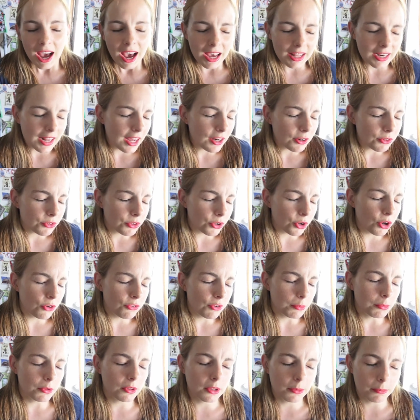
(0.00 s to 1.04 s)
And I don't know if
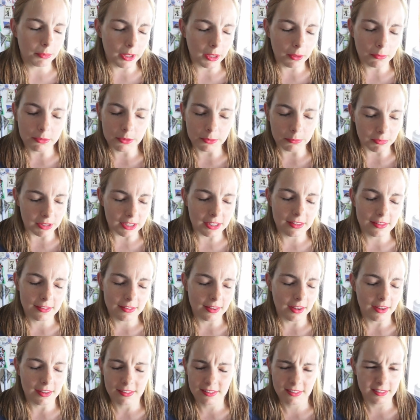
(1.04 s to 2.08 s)
I'm gonna be able to
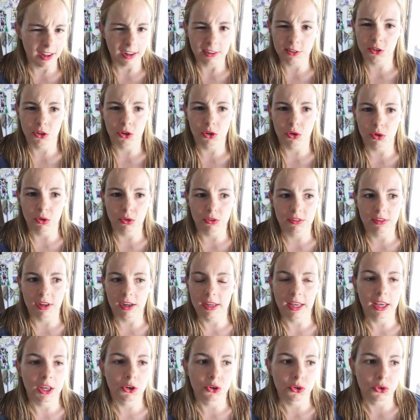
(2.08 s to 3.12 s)
meet Sato,
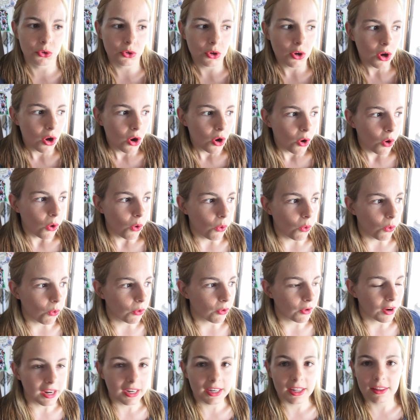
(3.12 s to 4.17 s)
Takeru,
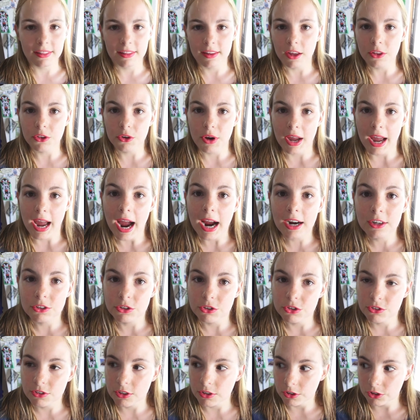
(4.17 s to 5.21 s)
or any of the other
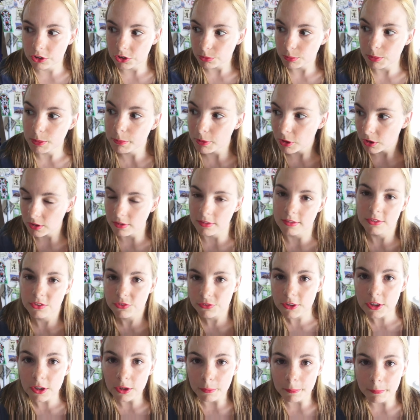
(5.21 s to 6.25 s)
actors that are going to be part of
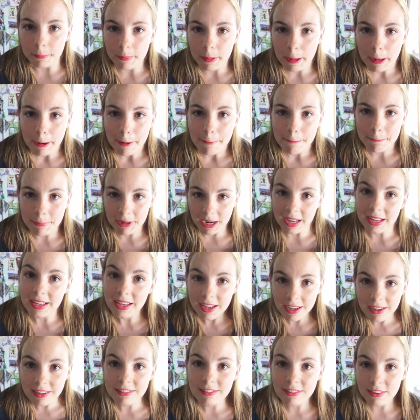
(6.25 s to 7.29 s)
this film. But I
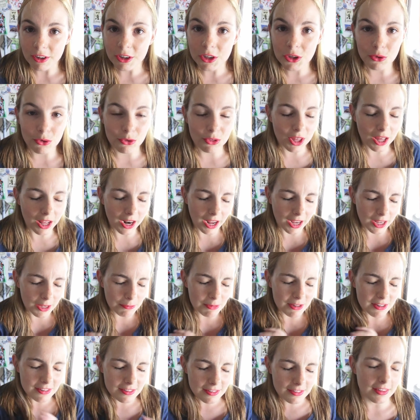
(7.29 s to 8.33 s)
can tell you that I
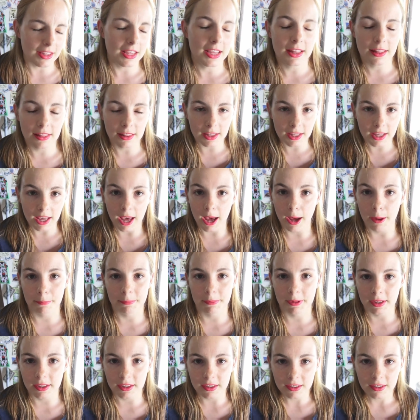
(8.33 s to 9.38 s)
am insanely
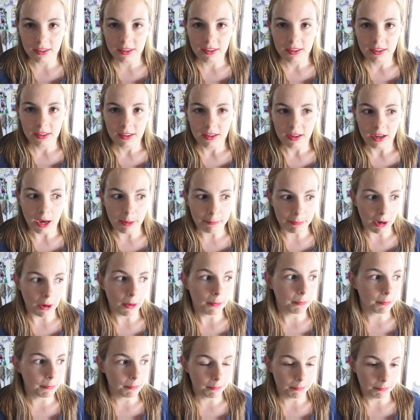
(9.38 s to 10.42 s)
happy
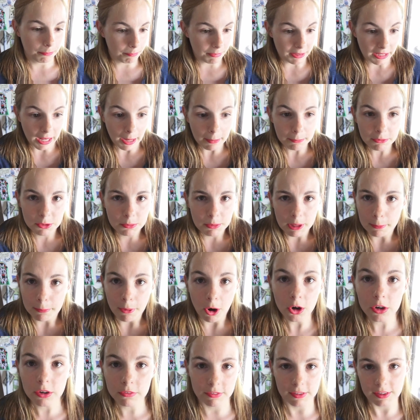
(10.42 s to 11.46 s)
about being able to be a
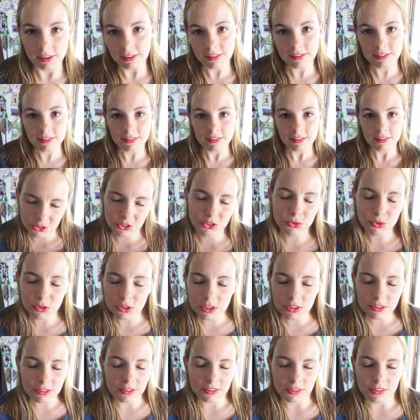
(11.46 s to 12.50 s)
part of this. It's just
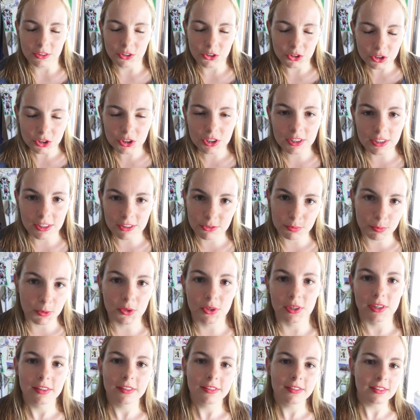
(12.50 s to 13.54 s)
really good
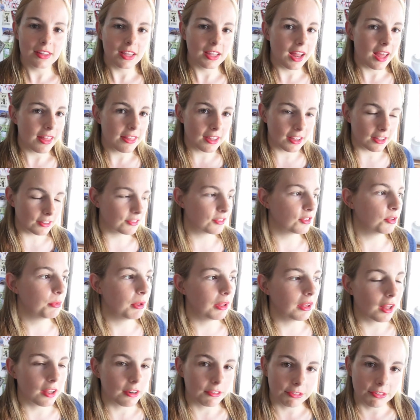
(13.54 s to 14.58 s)
experience, and I think it's going to
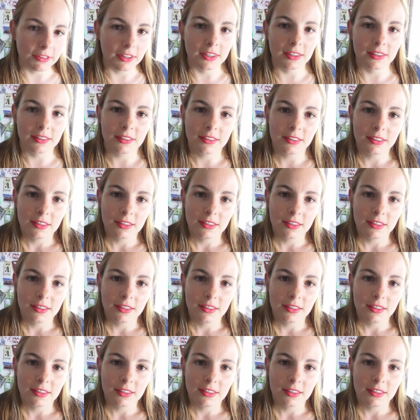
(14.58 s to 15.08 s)
be a lot of fun.